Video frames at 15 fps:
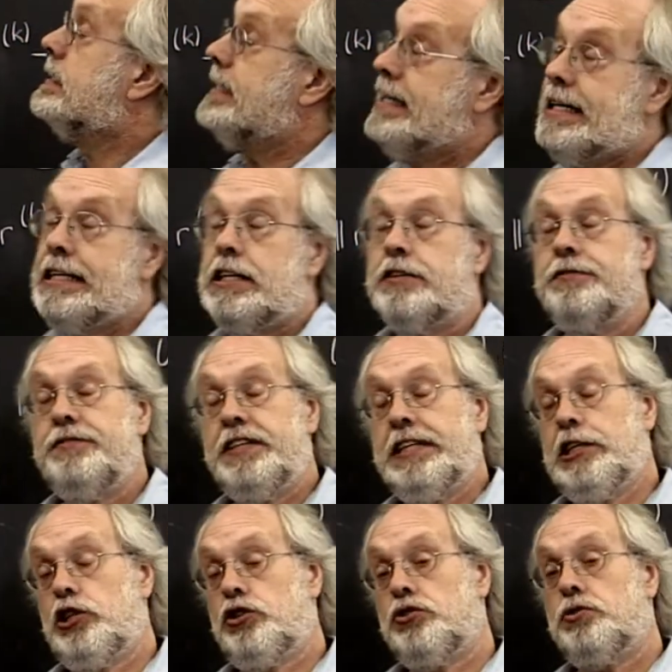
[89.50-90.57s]
The
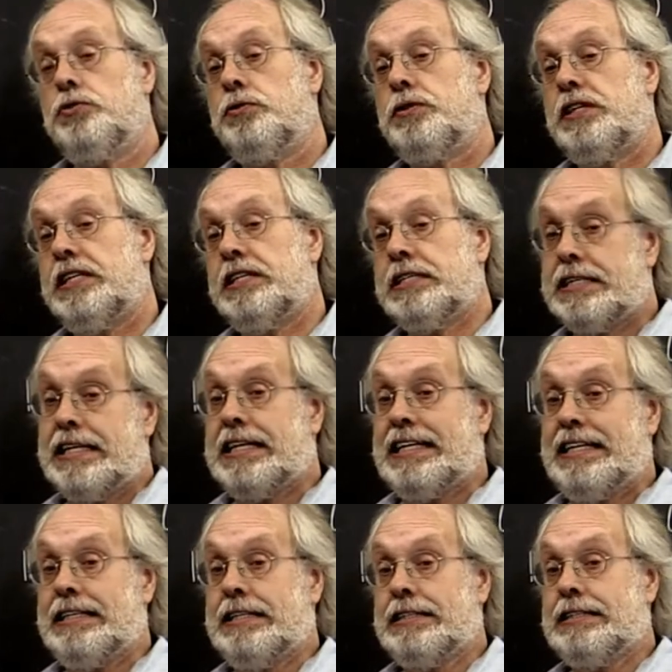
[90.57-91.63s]
inconvenient truth is that it
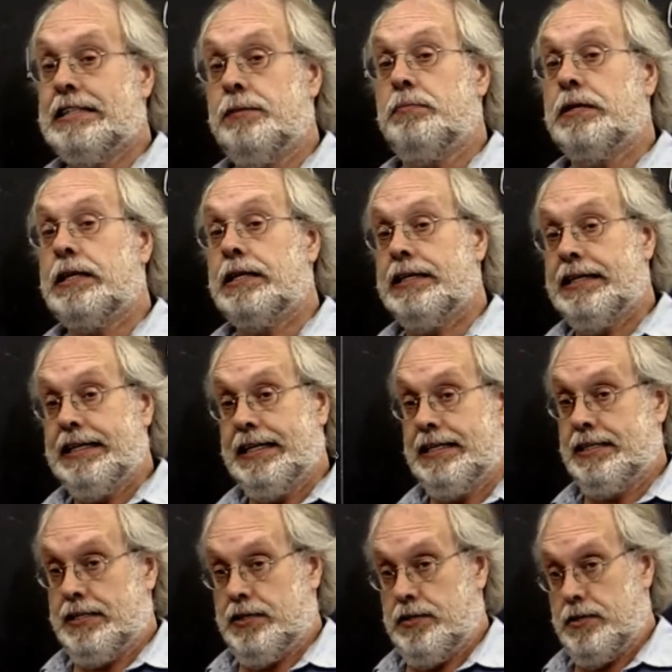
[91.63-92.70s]
typically
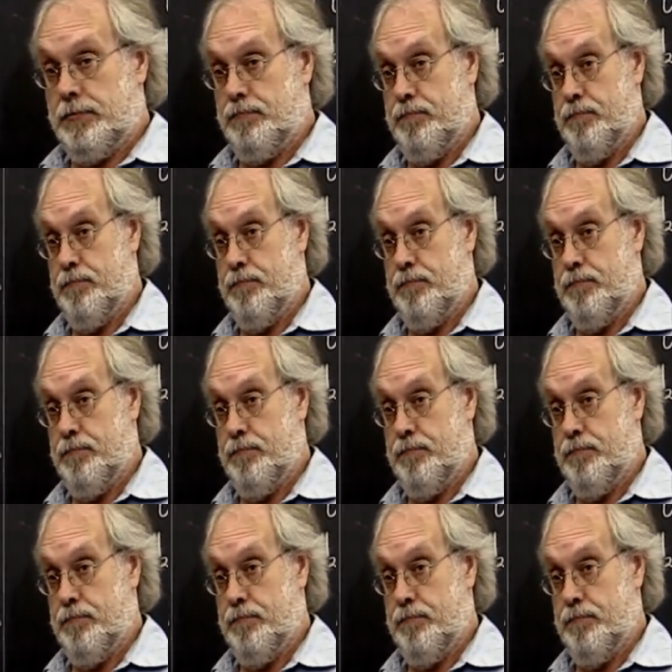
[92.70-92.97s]
isn't.